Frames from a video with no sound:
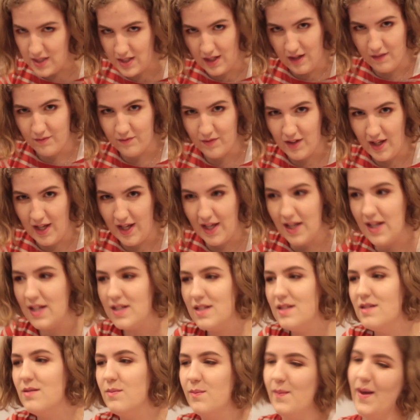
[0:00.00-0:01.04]
is lovely.
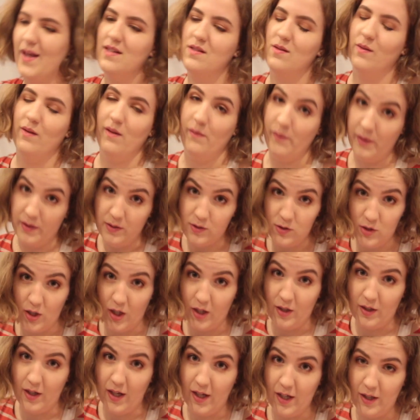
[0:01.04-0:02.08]
It is a mess, so I won't show
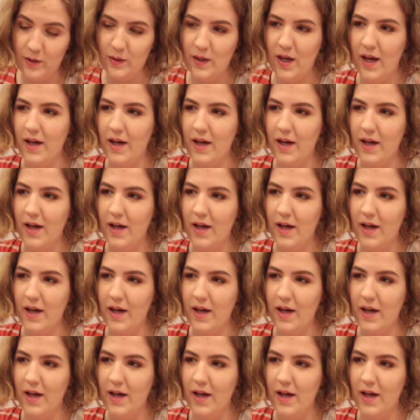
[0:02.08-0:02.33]
you